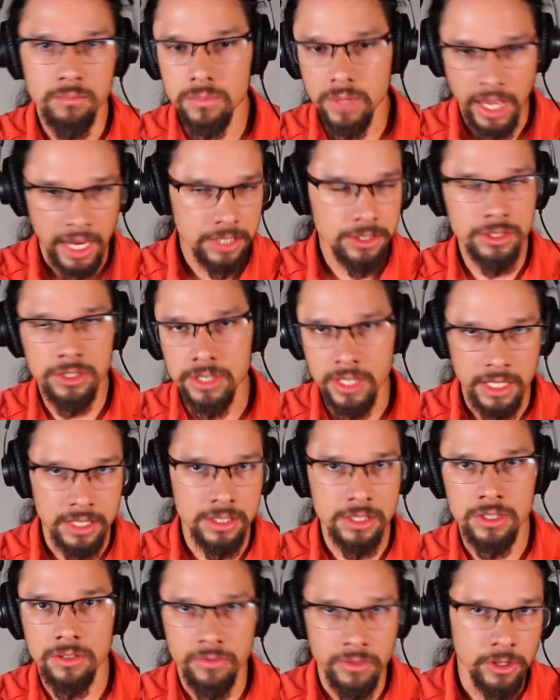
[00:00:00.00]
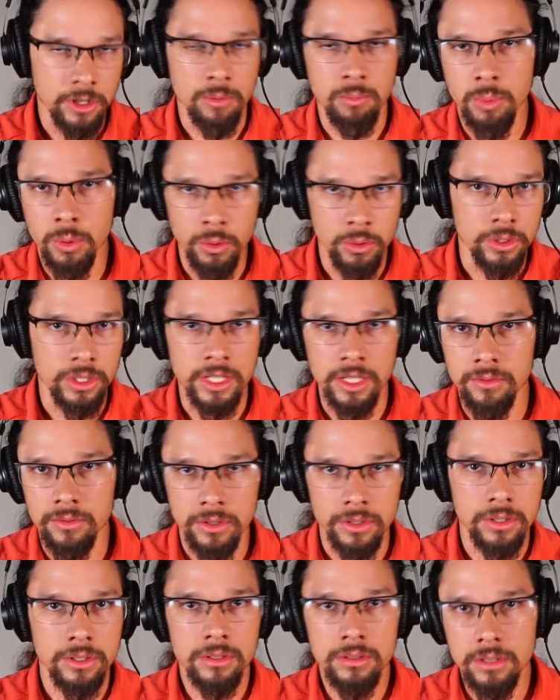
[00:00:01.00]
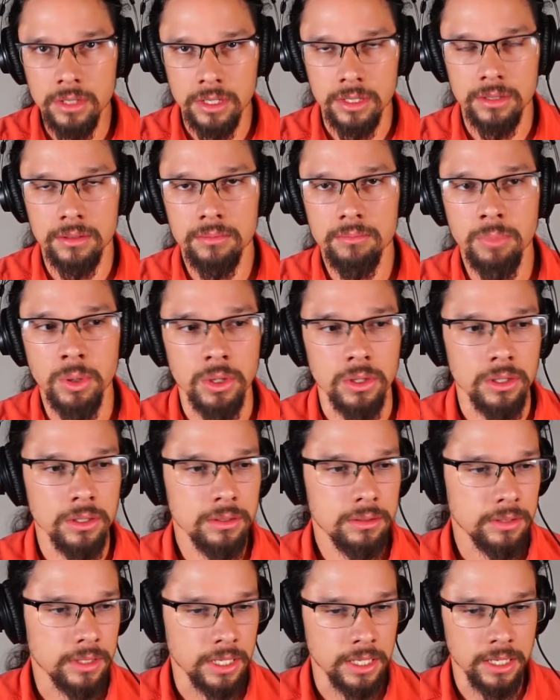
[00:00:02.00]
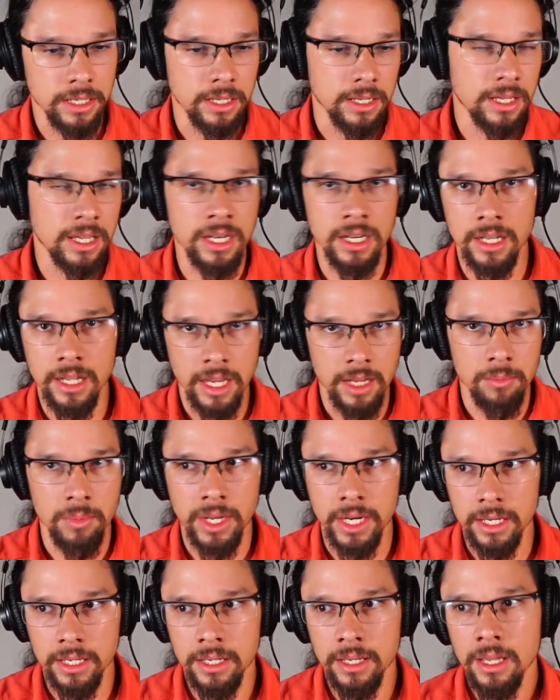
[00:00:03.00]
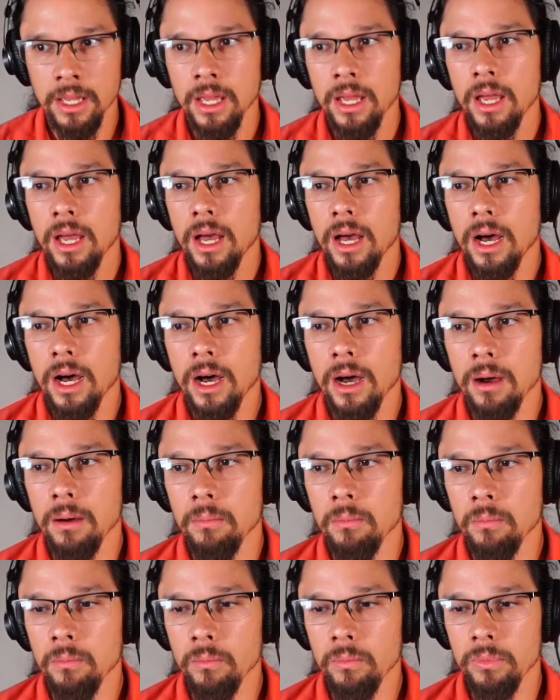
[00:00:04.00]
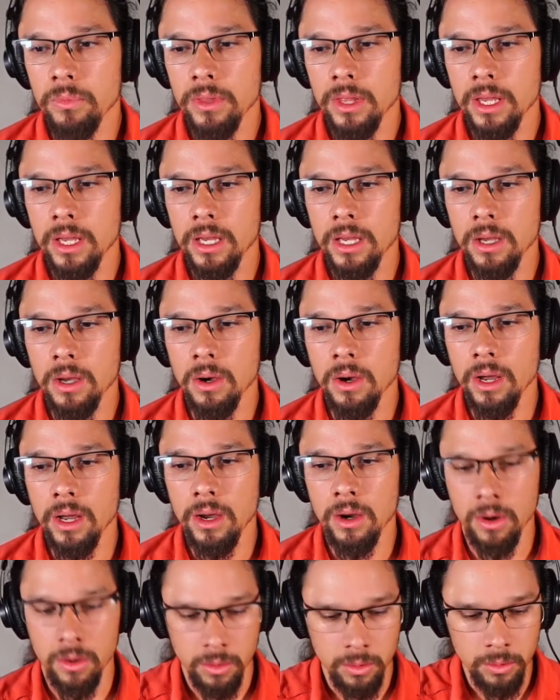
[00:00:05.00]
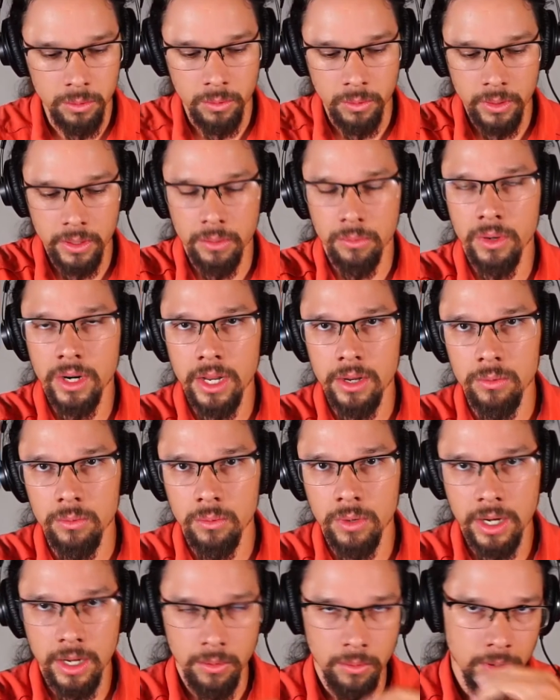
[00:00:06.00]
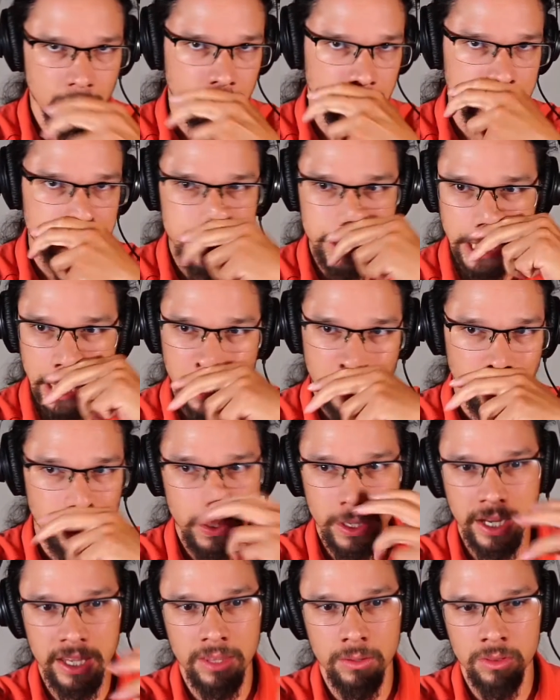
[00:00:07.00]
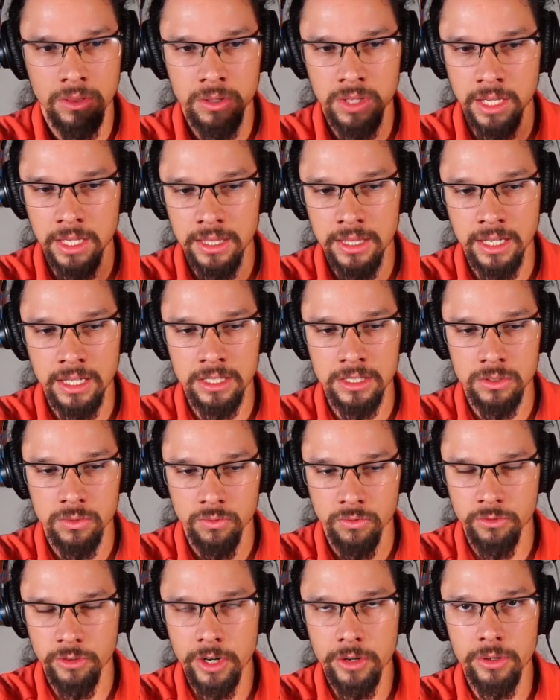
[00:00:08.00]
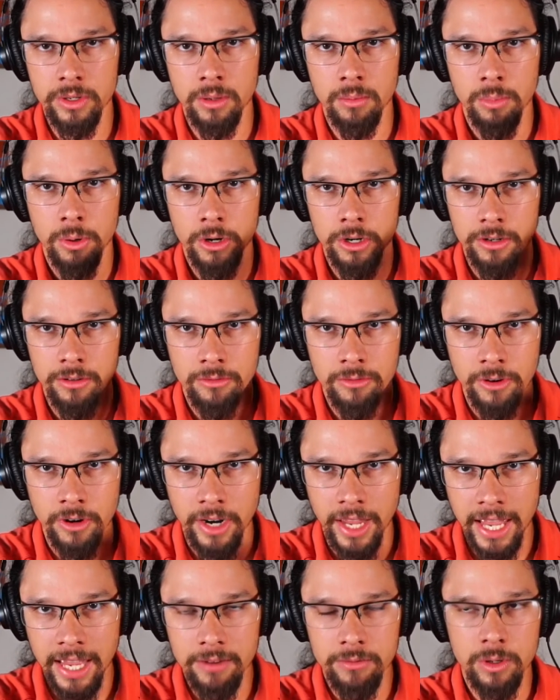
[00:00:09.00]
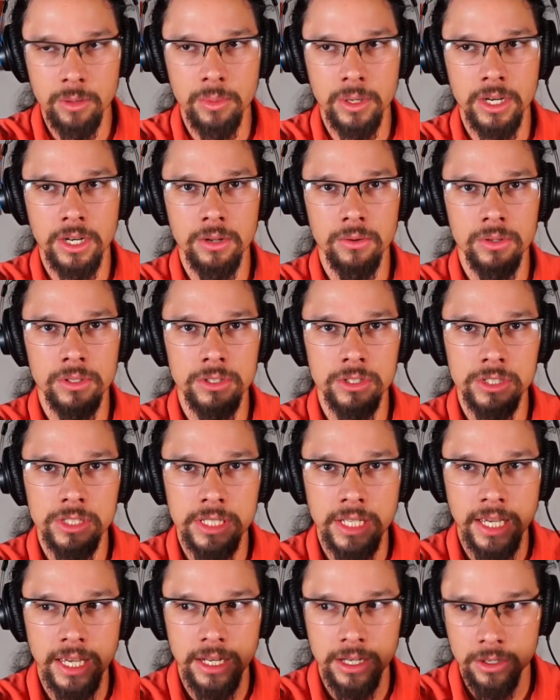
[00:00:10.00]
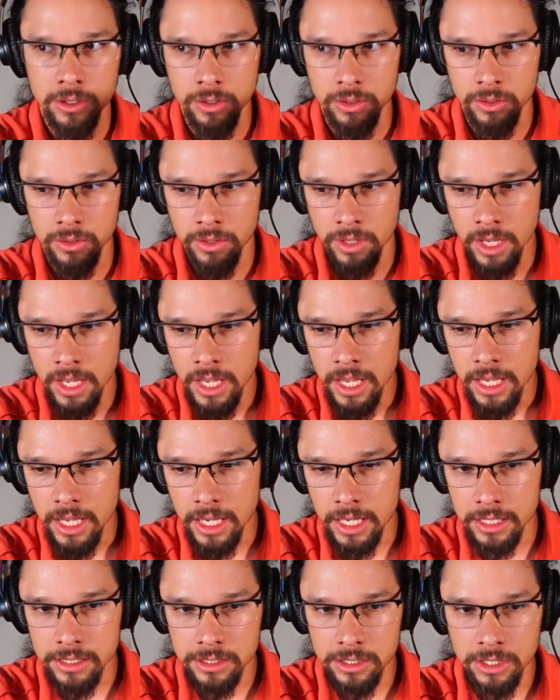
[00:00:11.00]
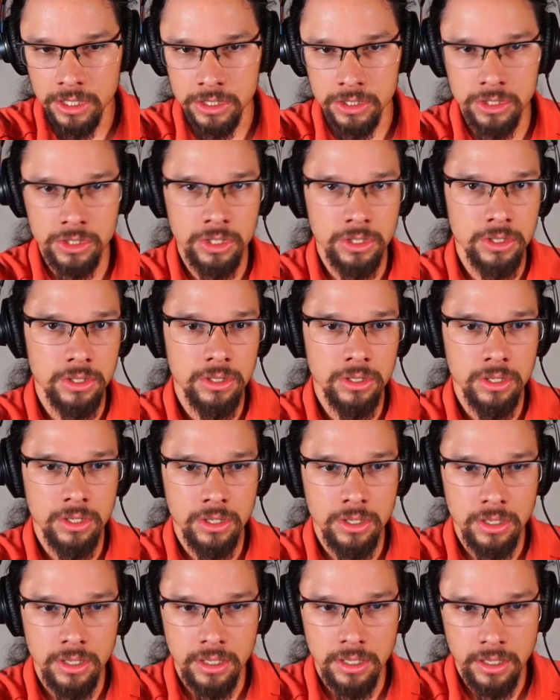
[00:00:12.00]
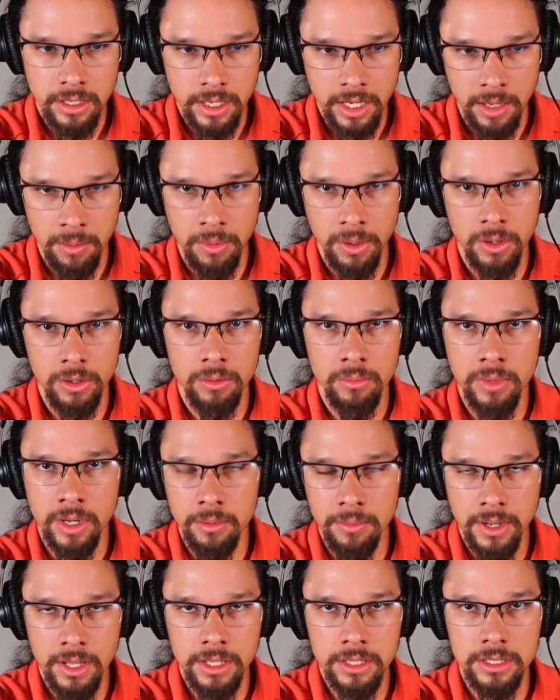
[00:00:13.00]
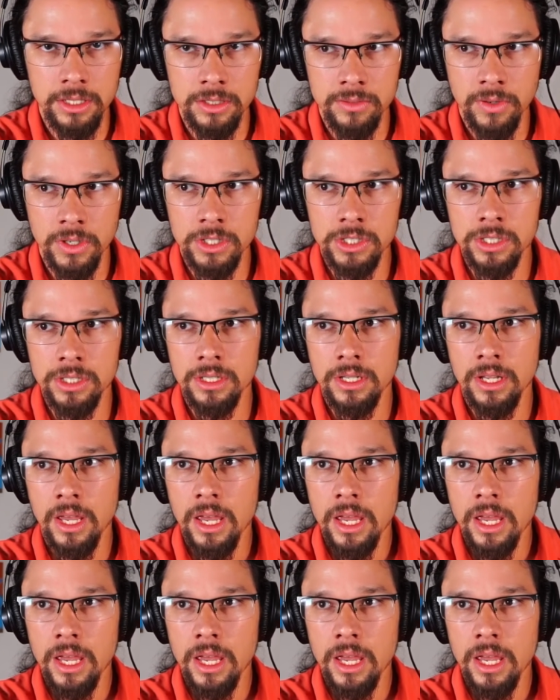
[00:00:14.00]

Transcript: exercise is a very poor lever to pull in a diabetic. What I wanted to share, what I think that is very important for everybody to understand who is concerned about metabolic dysfunction